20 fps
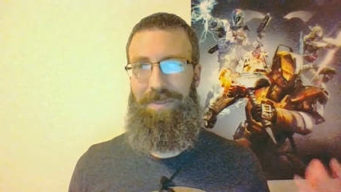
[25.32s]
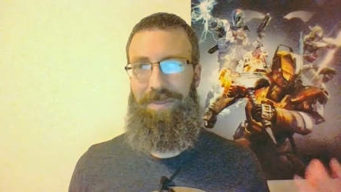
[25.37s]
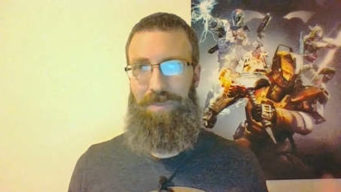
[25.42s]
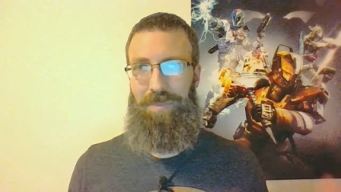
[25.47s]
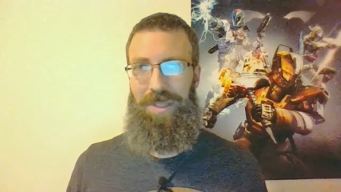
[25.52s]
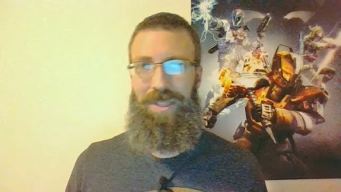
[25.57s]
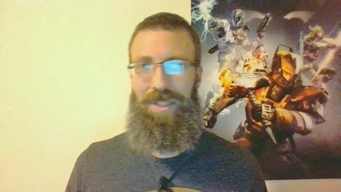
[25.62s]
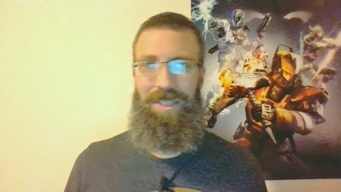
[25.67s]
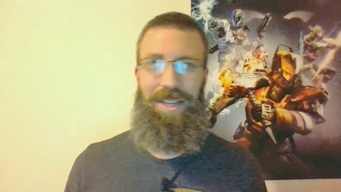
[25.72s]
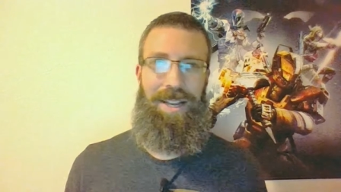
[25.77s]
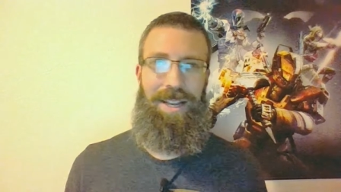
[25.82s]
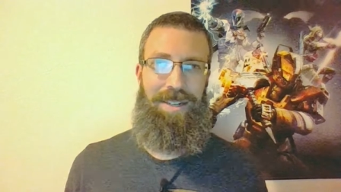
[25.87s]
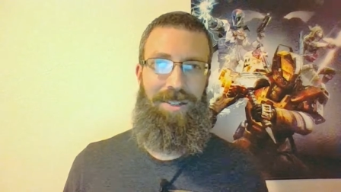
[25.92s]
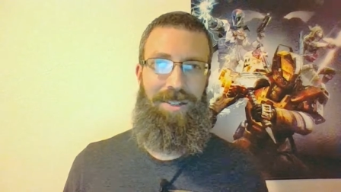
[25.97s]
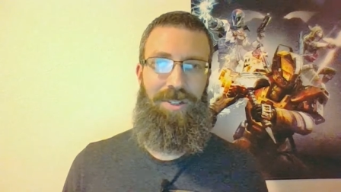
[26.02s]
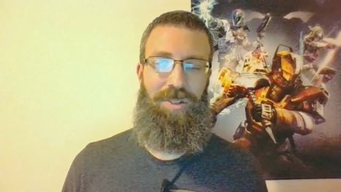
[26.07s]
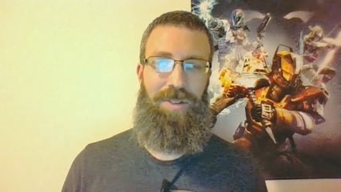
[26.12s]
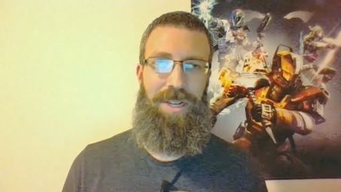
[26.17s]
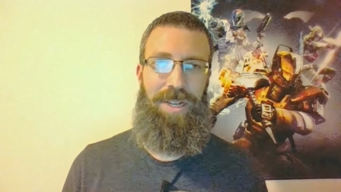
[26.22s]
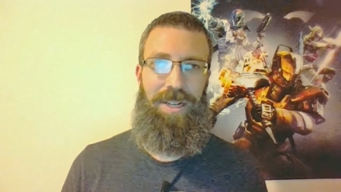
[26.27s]
But
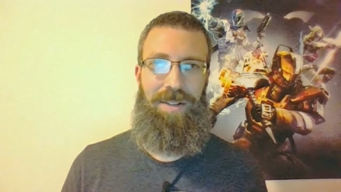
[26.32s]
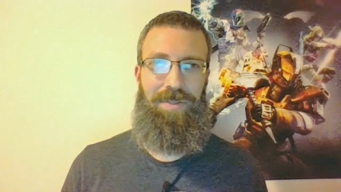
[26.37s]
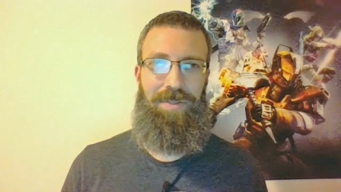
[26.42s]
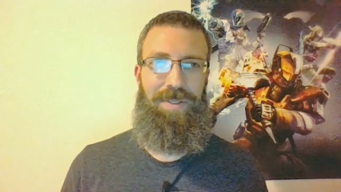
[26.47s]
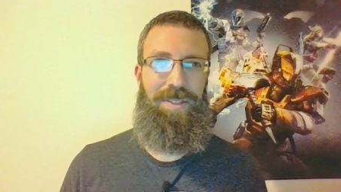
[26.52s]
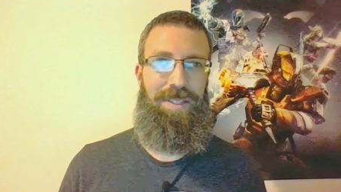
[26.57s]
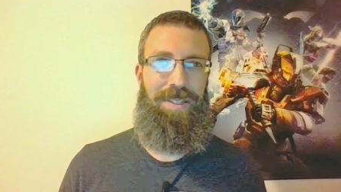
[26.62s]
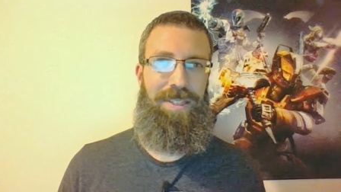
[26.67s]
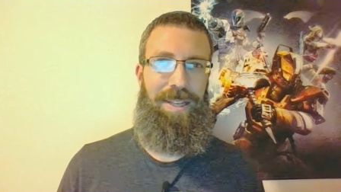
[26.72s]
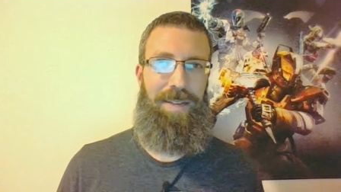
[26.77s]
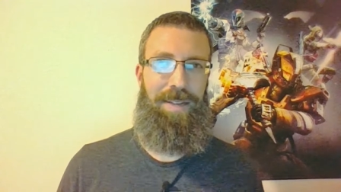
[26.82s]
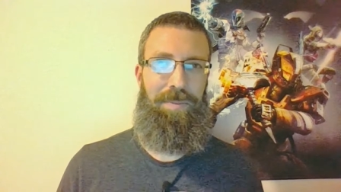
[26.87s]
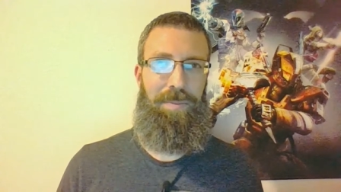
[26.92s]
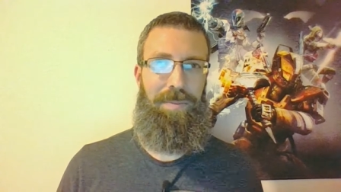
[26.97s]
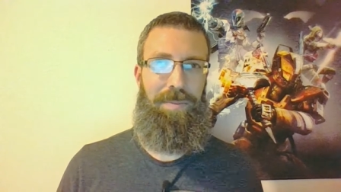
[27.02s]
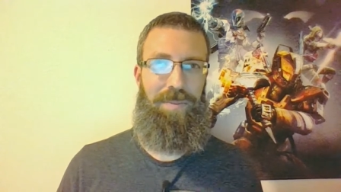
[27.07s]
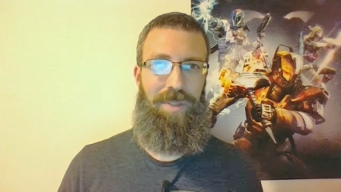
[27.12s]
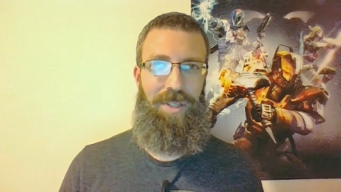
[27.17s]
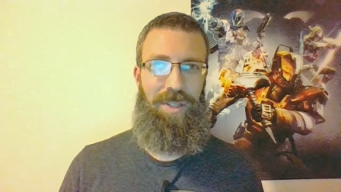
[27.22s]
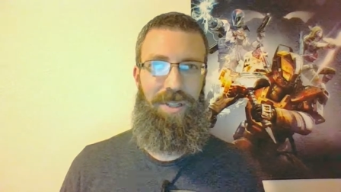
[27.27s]
the trade-off is that
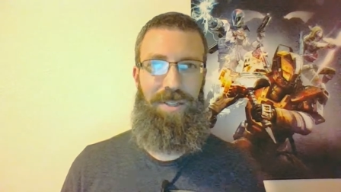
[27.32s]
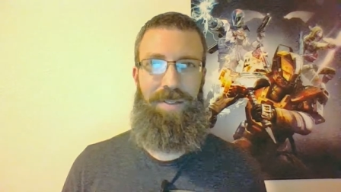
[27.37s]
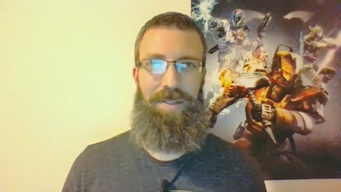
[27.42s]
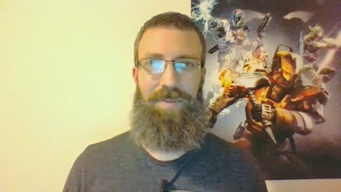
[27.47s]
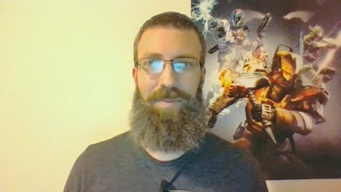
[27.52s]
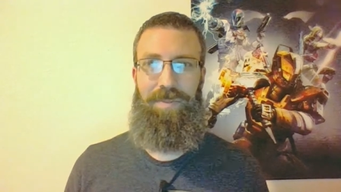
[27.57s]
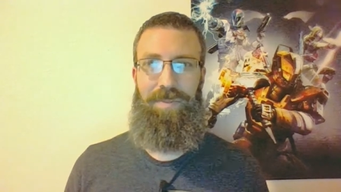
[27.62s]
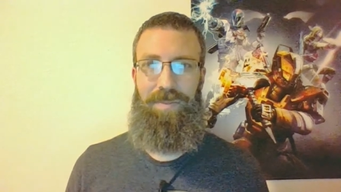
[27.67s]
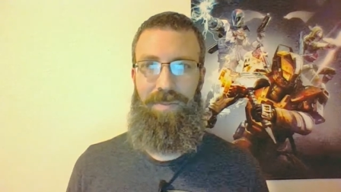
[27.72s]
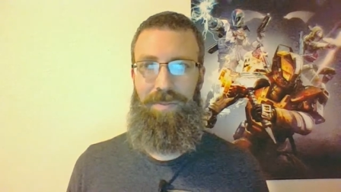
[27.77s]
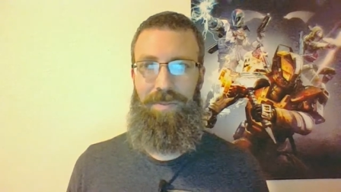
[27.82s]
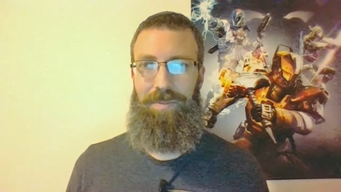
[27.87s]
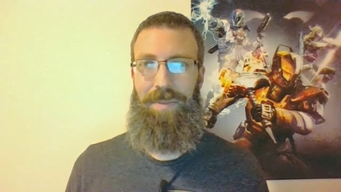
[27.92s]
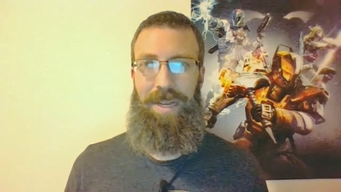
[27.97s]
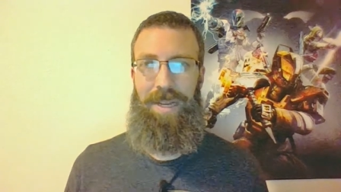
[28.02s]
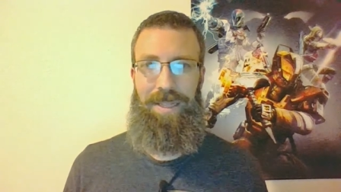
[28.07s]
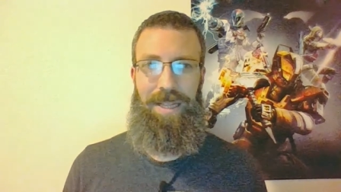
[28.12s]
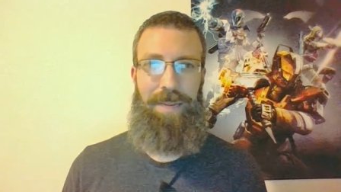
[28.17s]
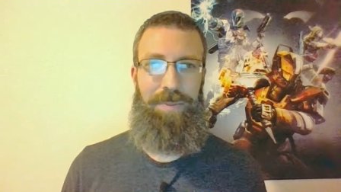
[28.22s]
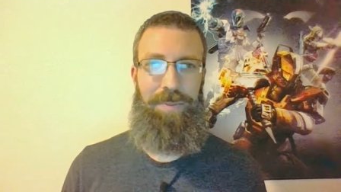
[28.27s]

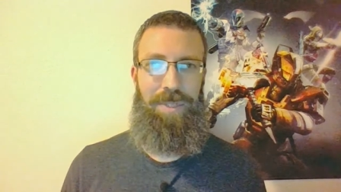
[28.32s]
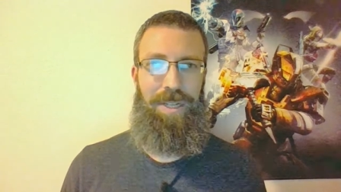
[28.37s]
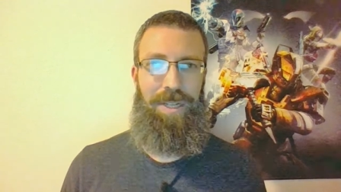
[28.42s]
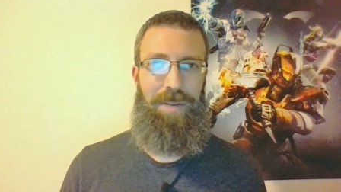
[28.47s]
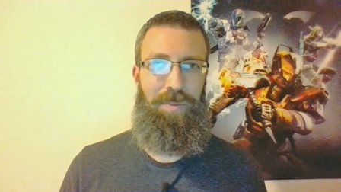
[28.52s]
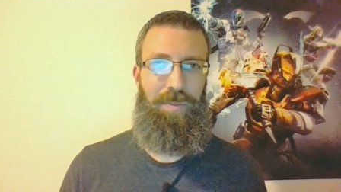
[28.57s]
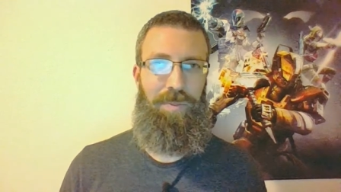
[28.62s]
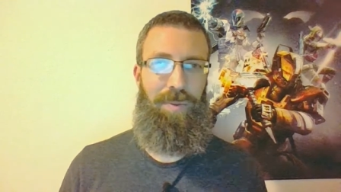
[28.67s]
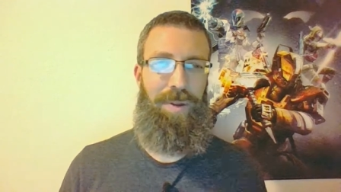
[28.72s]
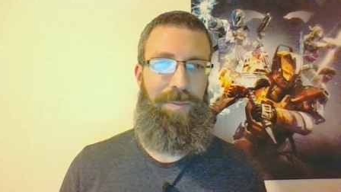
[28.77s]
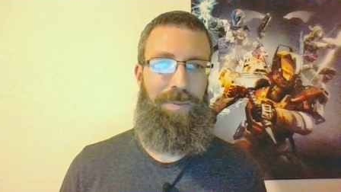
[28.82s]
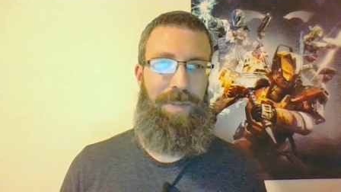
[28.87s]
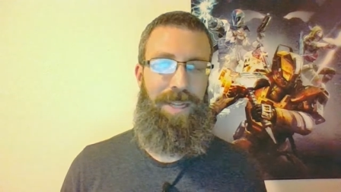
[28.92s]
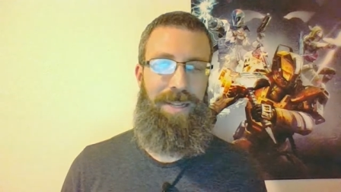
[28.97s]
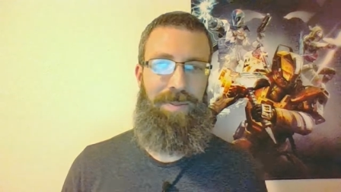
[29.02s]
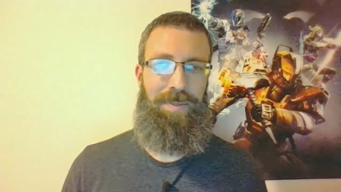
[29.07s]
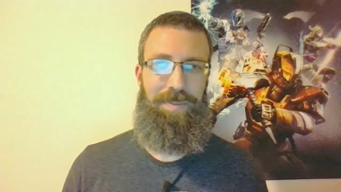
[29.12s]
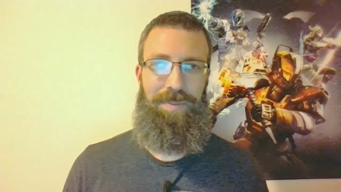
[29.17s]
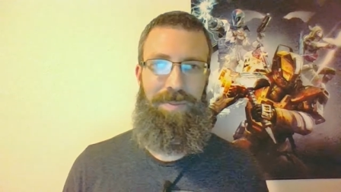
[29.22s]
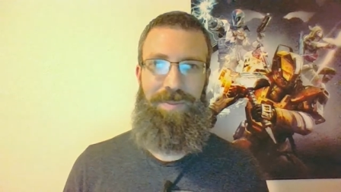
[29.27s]
my laptop
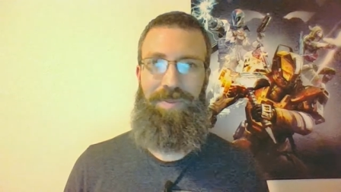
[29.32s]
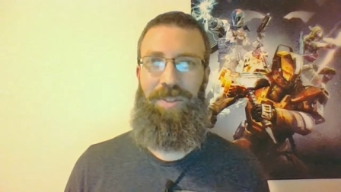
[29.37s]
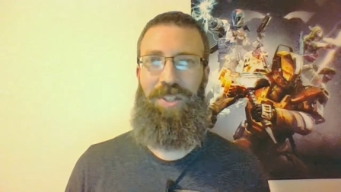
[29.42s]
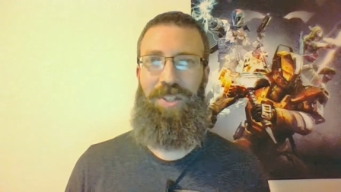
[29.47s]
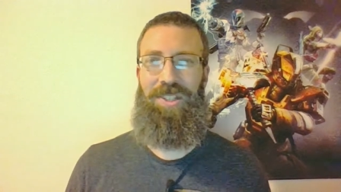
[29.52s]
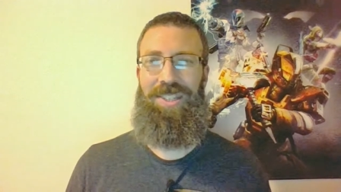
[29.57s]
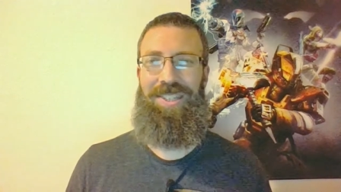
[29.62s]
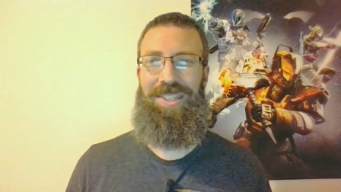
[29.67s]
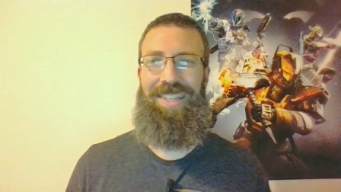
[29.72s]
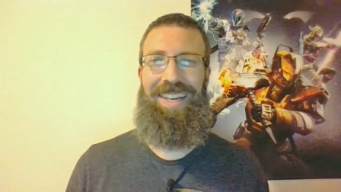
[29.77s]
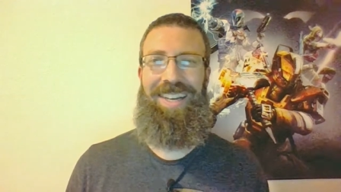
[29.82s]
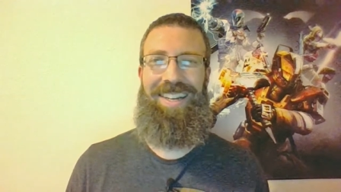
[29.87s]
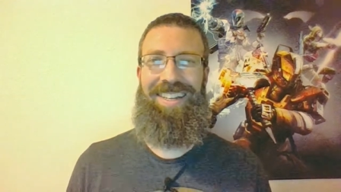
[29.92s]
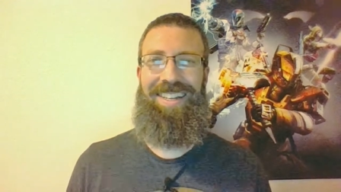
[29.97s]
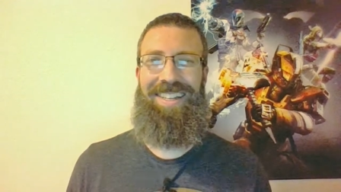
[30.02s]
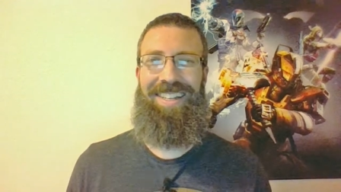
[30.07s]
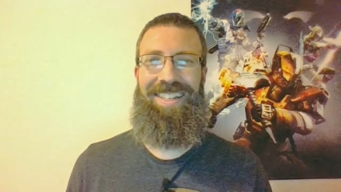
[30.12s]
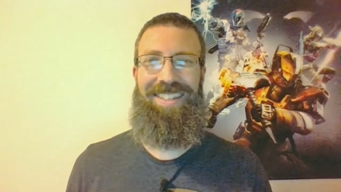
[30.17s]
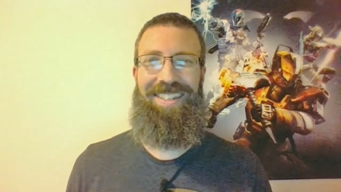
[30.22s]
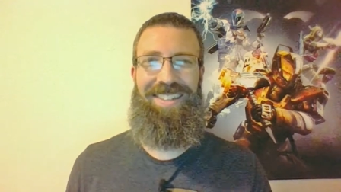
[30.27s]
webcam just
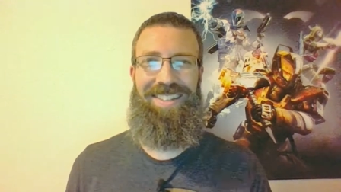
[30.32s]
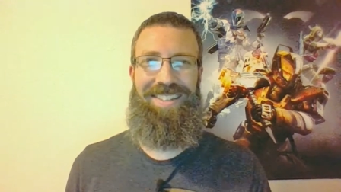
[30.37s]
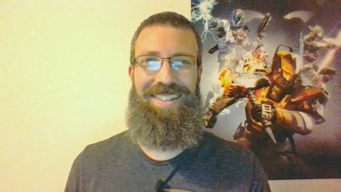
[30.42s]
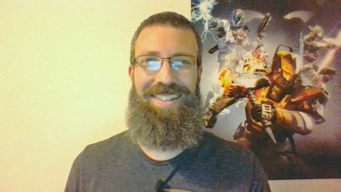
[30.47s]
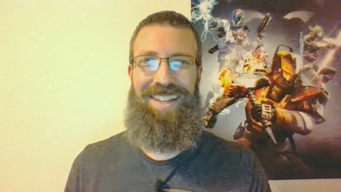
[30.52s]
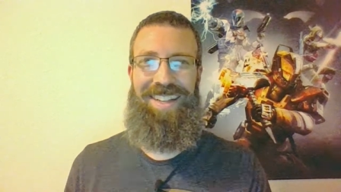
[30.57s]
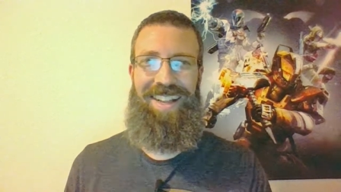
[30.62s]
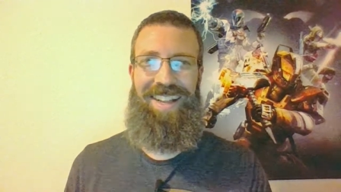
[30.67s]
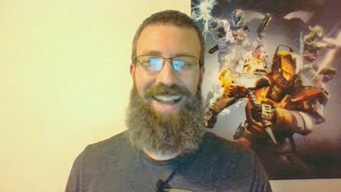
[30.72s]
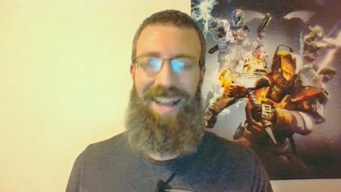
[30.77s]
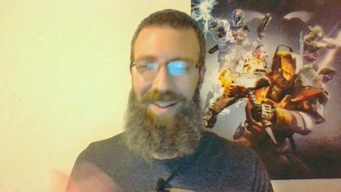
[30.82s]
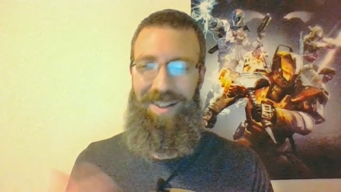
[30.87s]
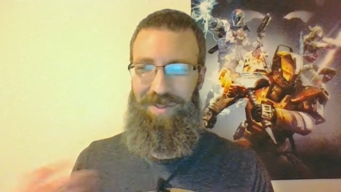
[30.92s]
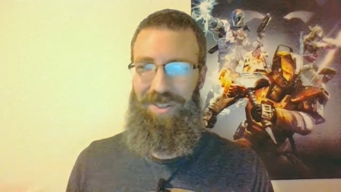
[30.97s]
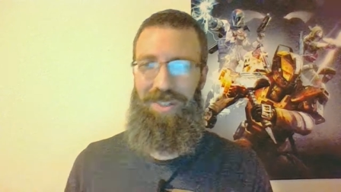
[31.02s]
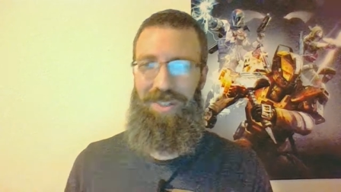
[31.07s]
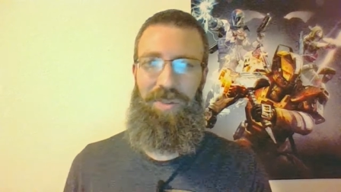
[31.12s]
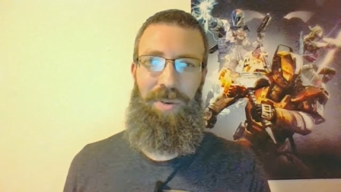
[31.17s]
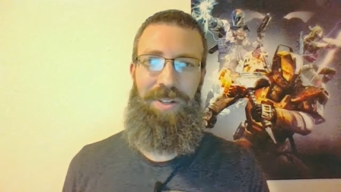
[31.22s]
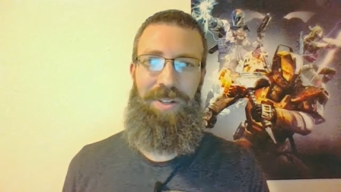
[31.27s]
doesn't have
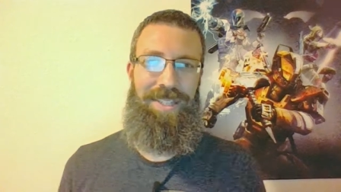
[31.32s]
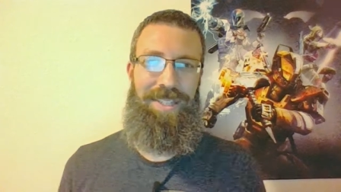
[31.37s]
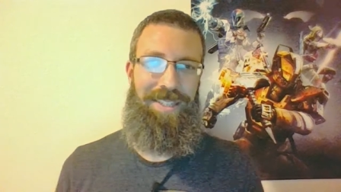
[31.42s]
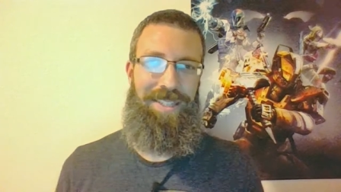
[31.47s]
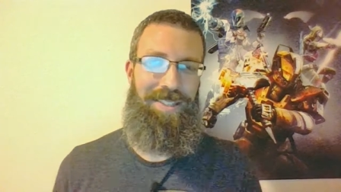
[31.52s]
good quality.